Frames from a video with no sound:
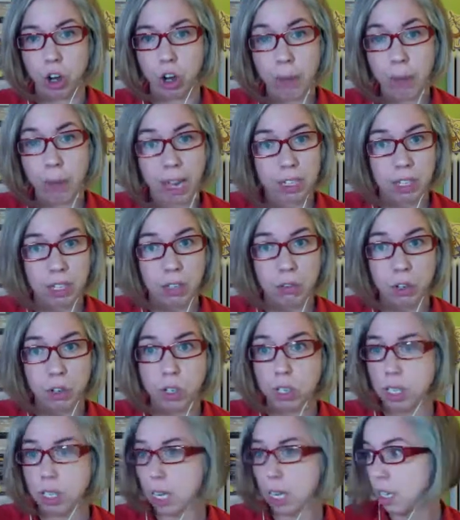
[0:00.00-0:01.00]
first
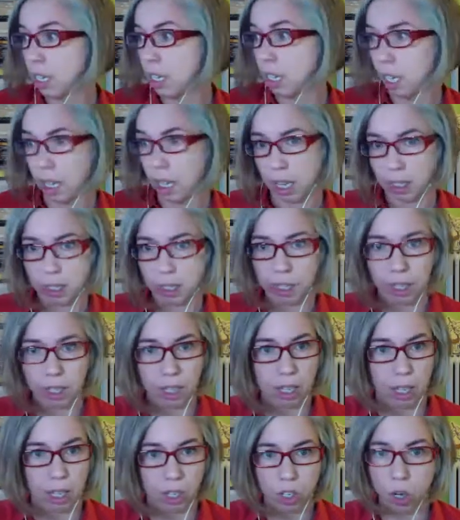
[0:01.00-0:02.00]
thing,
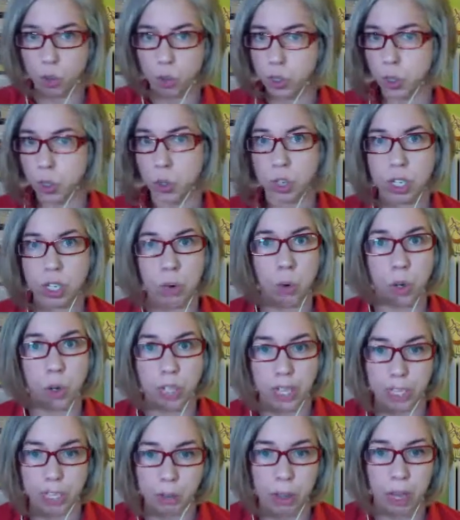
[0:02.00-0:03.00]
as soon as it rotates
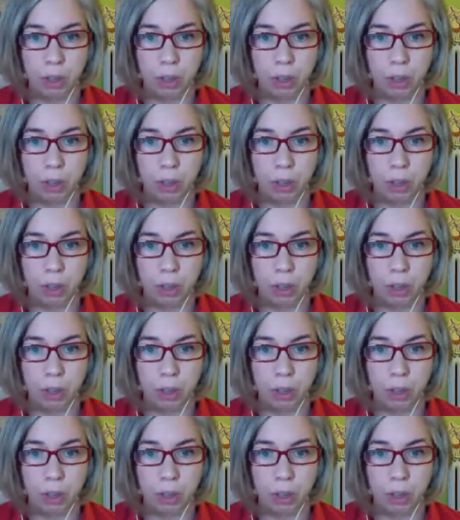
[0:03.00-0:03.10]
back through.